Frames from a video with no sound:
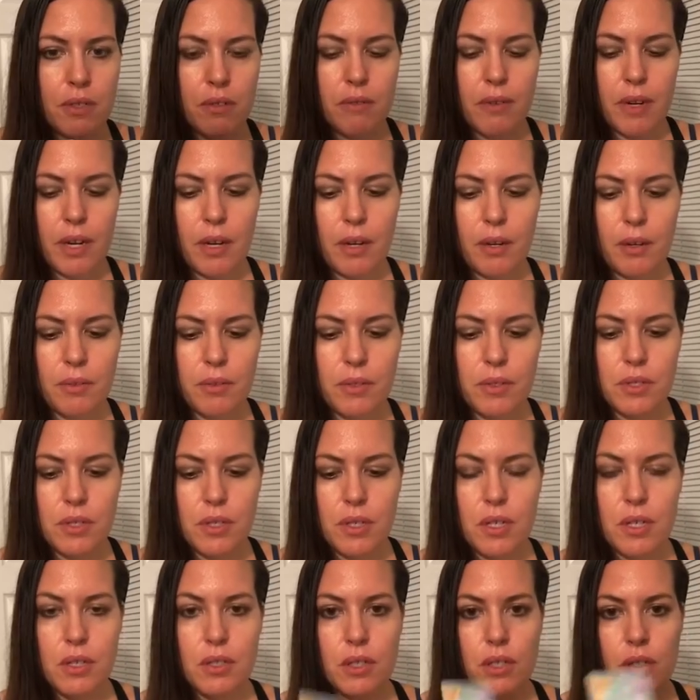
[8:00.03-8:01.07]
around
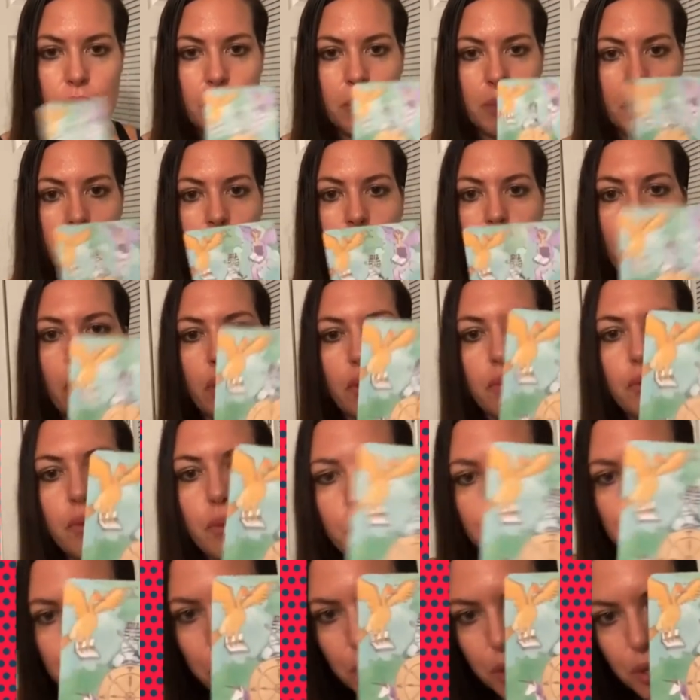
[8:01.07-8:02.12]
that the Wheel of
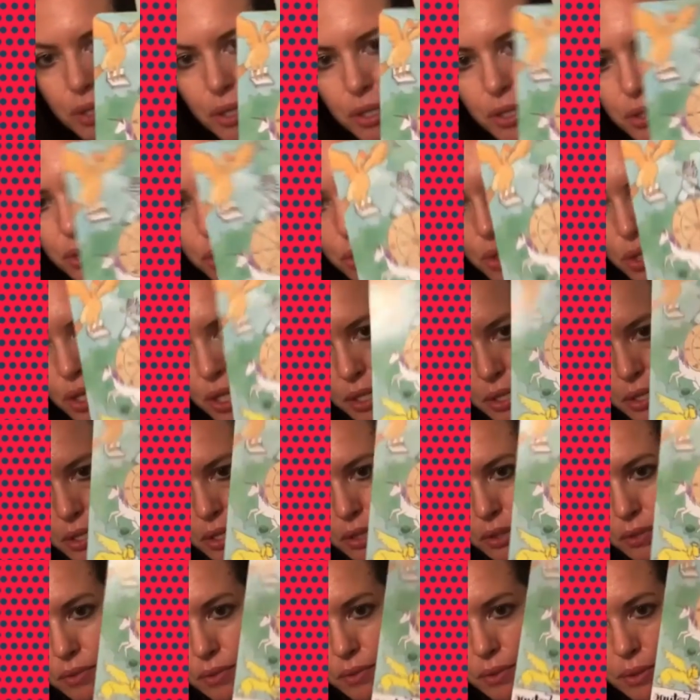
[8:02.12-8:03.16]
Fortune is
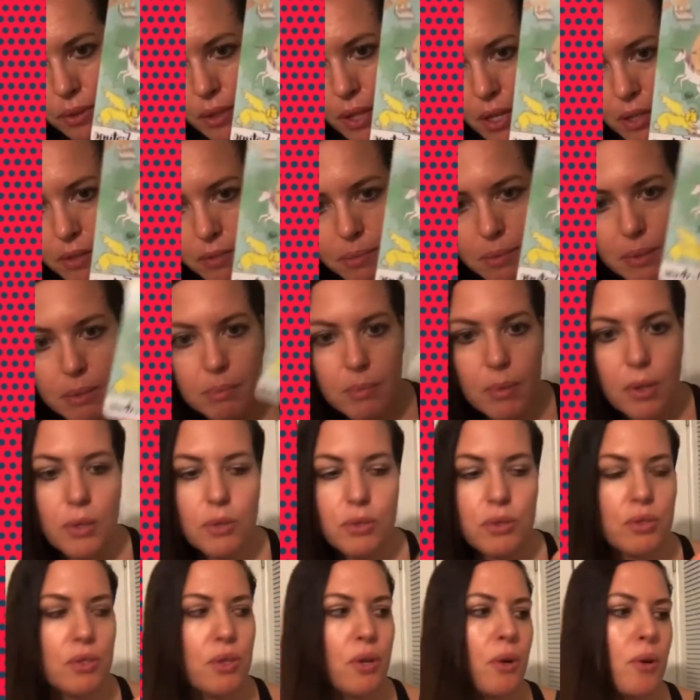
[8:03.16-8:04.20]
changing for a lot of people.
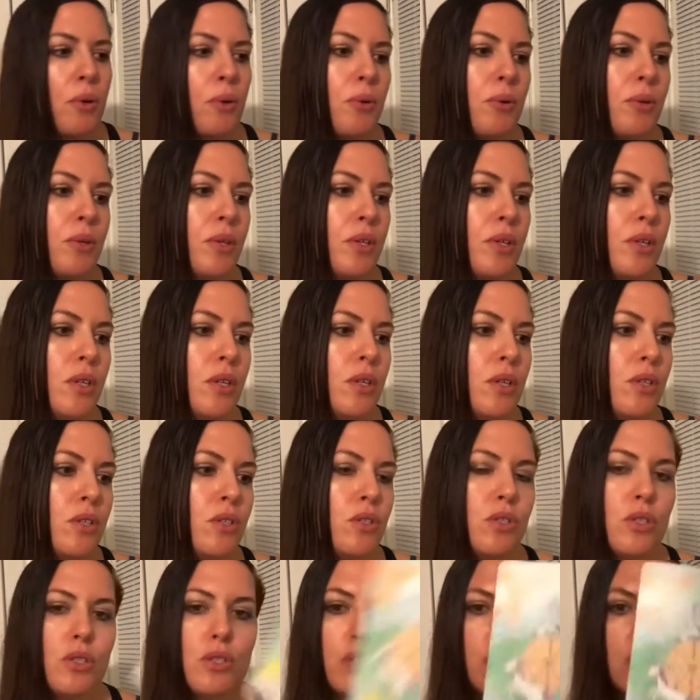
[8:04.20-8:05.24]
So
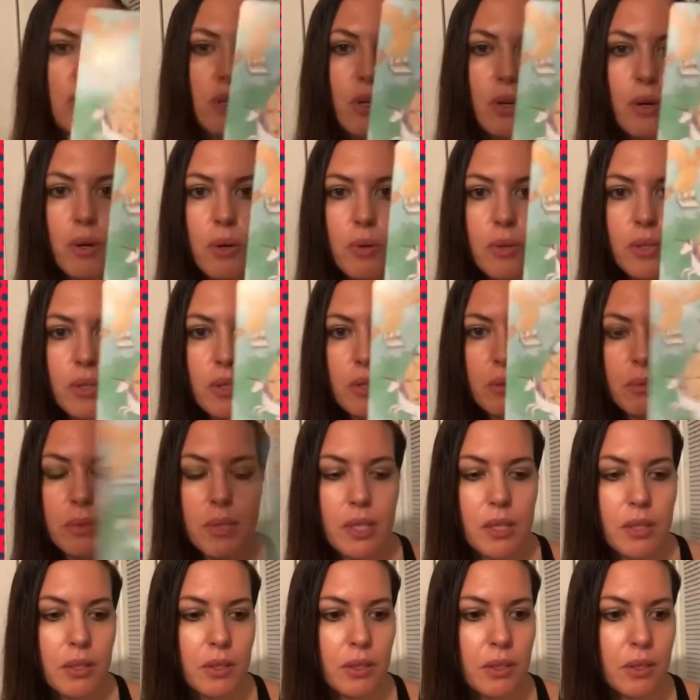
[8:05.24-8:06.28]
just know that the
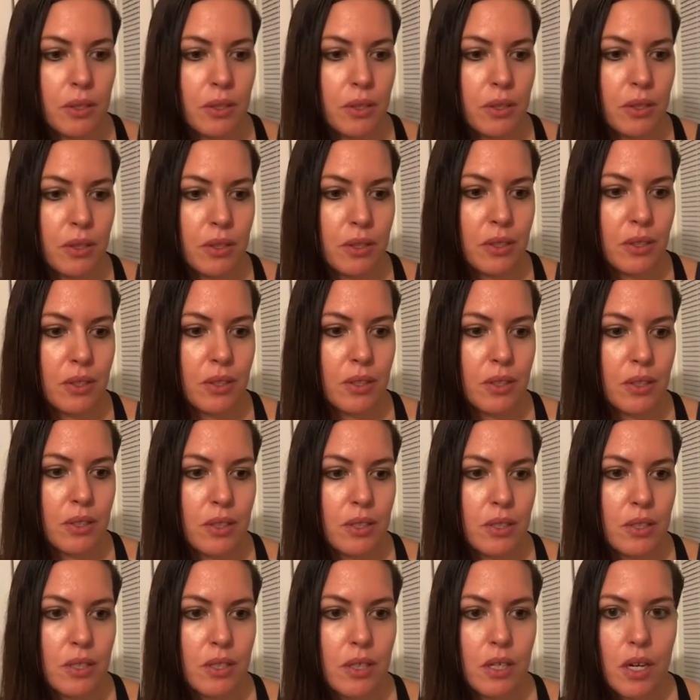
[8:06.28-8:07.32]
Wheel
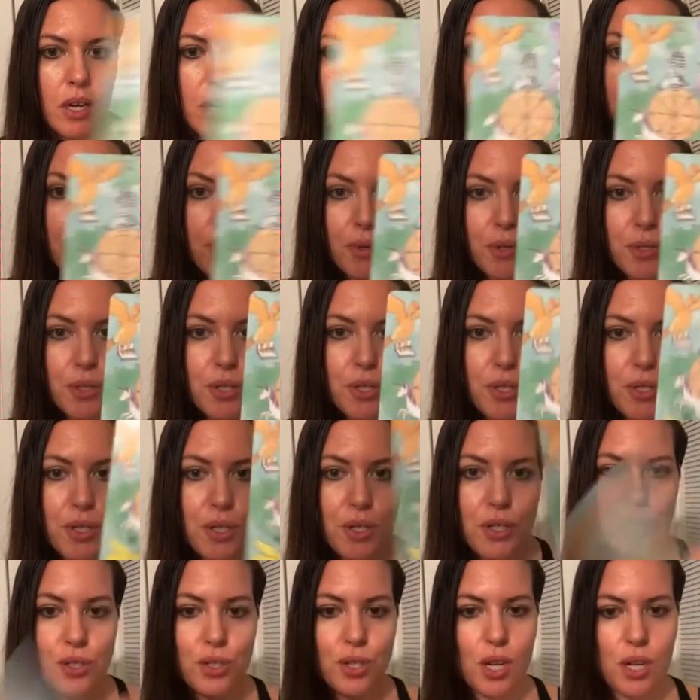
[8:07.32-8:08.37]
of Fortune
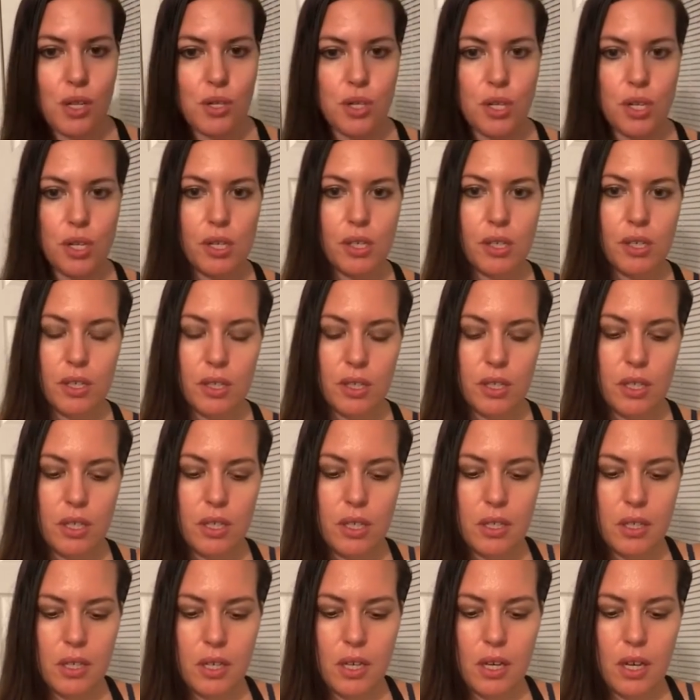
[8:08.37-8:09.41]
is changing.
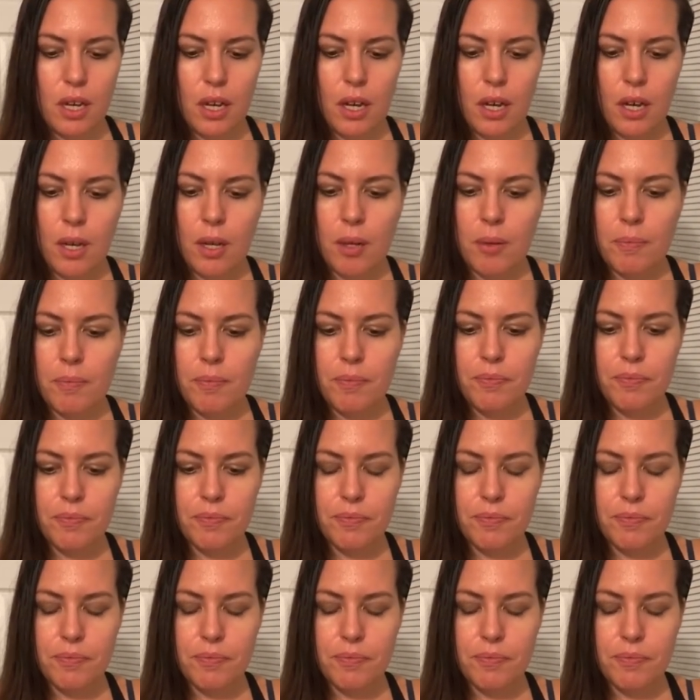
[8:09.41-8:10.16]
Um,